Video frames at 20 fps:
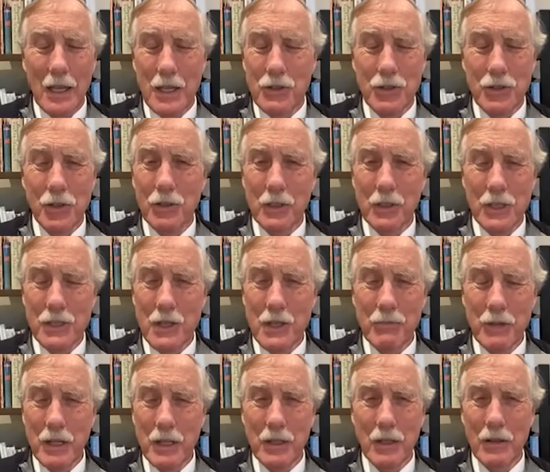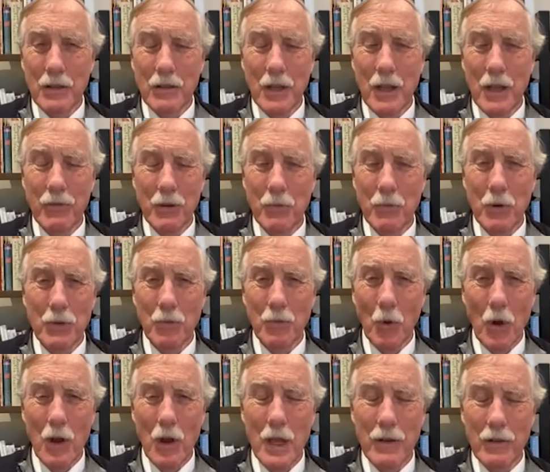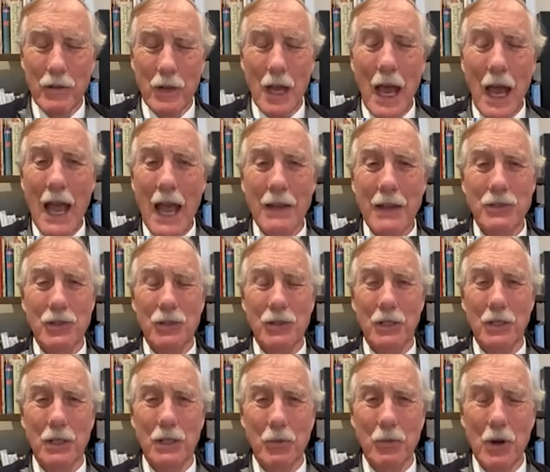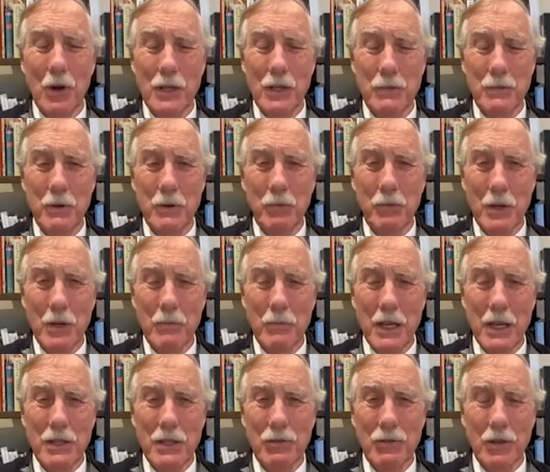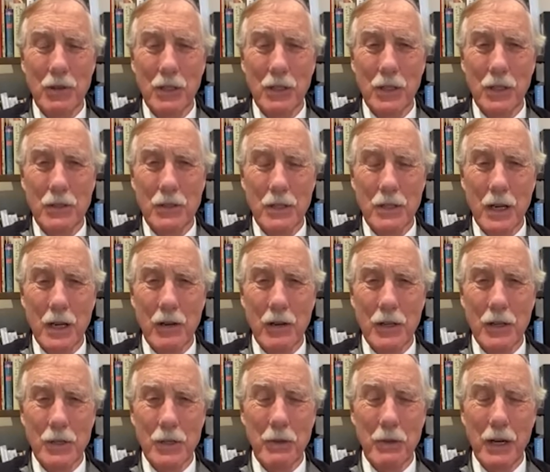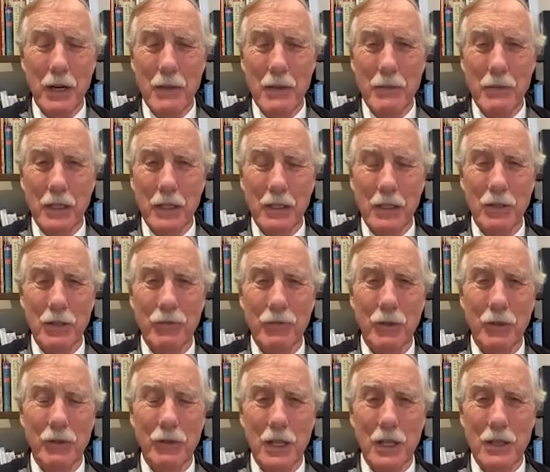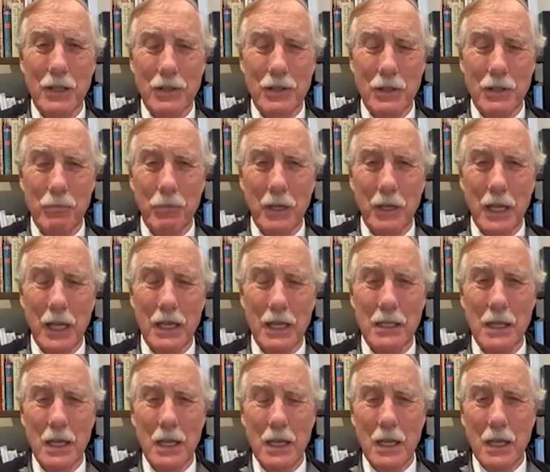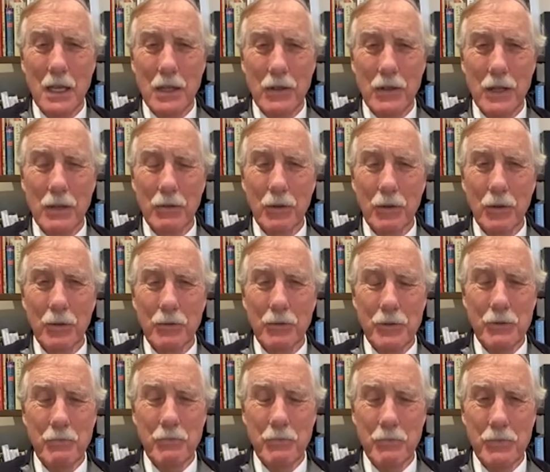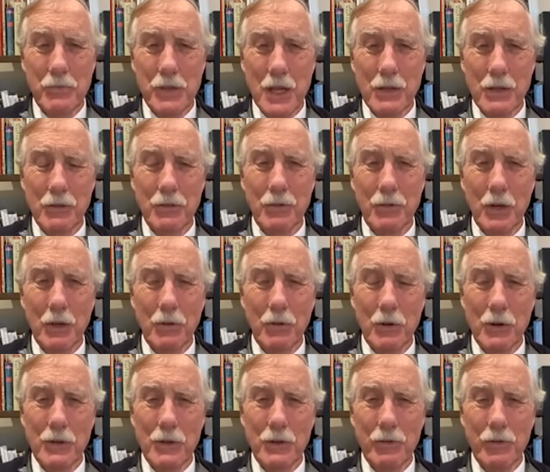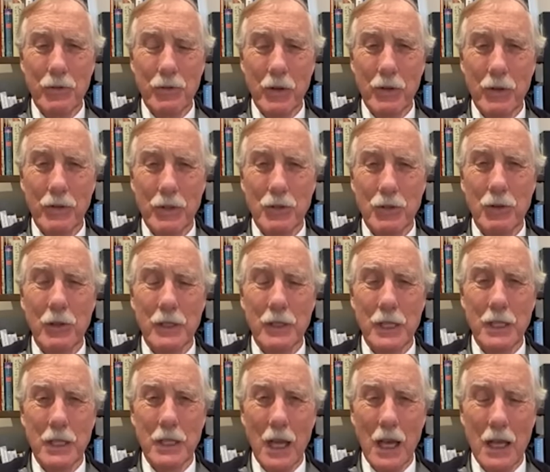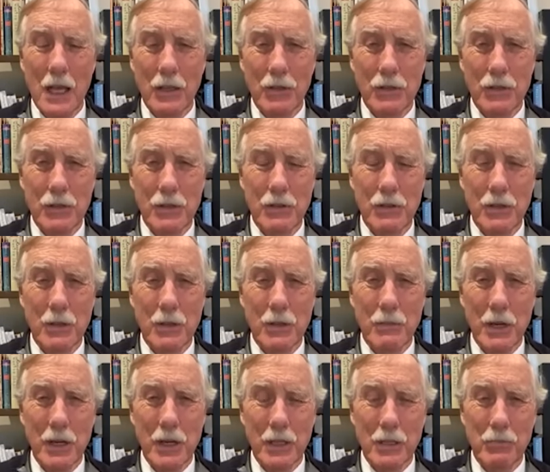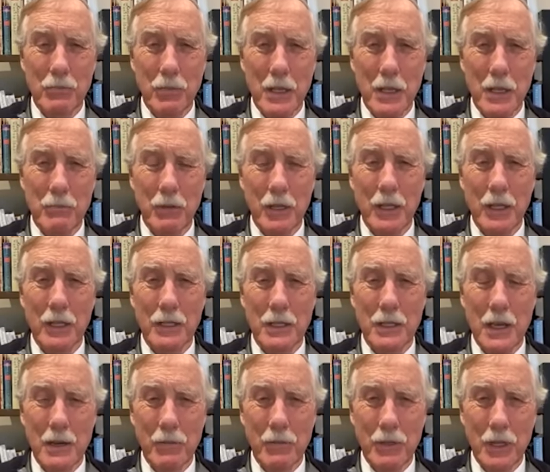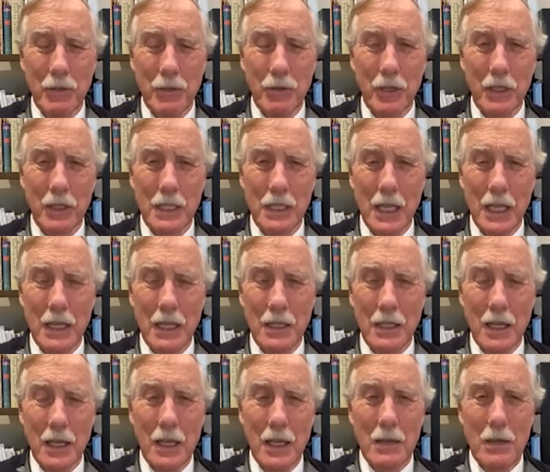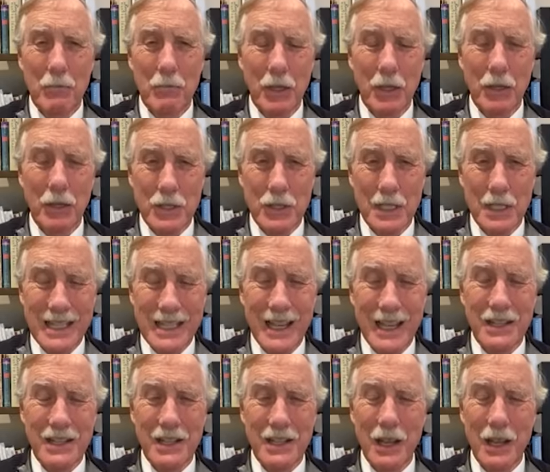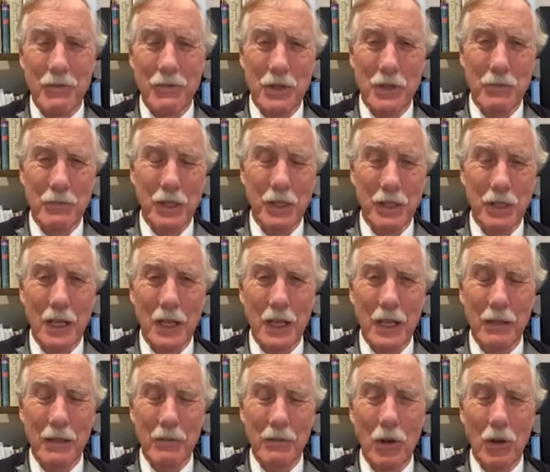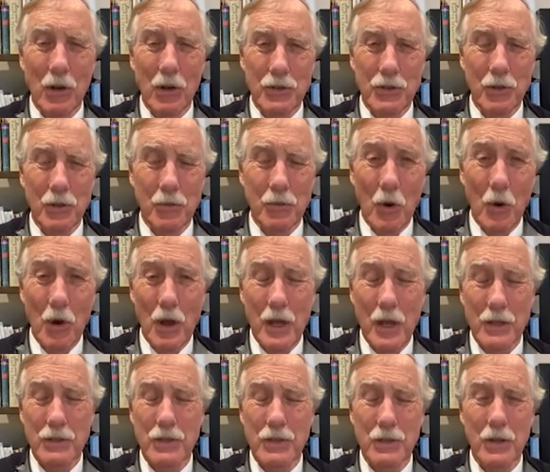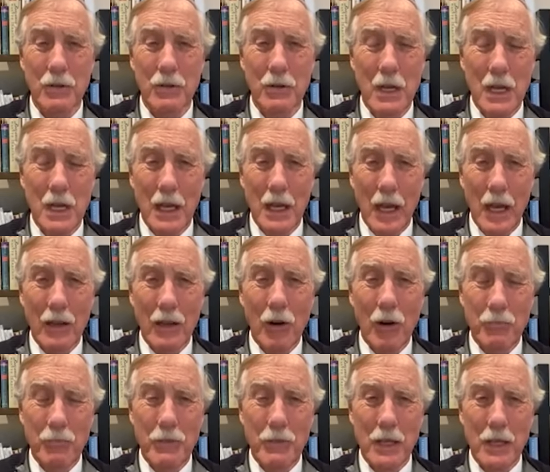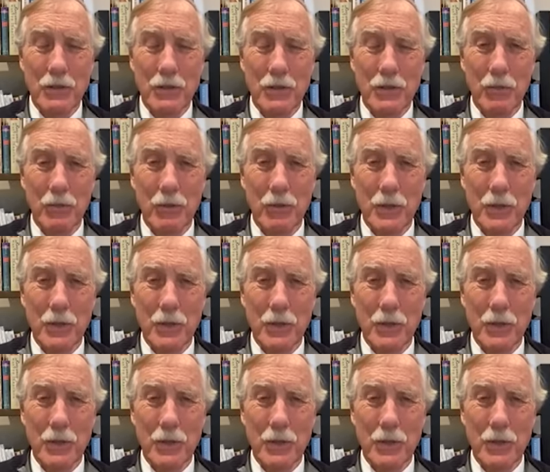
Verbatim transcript: It's certainly something everyone want. Eh, I certainly want. It's been one of my strongest areas, but I'm not going to vote against a plan that will send three quarters of, of a trillion dollars to the American people at a time when they really need it because it doesn't have something that I also want. So I hope that's the